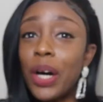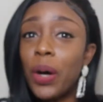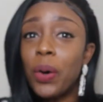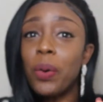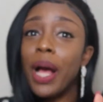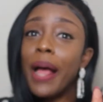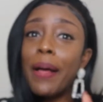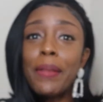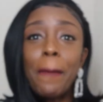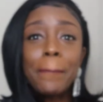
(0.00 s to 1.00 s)
So
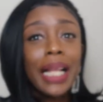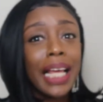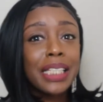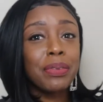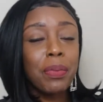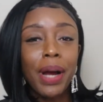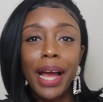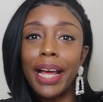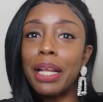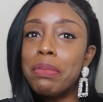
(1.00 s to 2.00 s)
the place we were
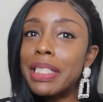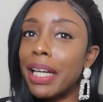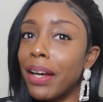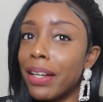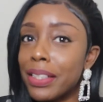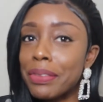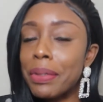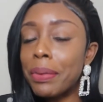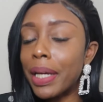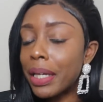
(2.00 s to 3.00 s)
at, let me tell y'all this
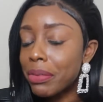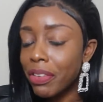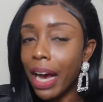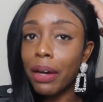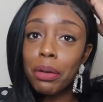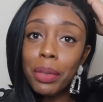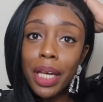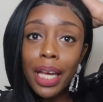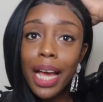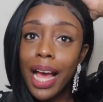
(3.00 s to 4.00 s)
real quick before I go to bed.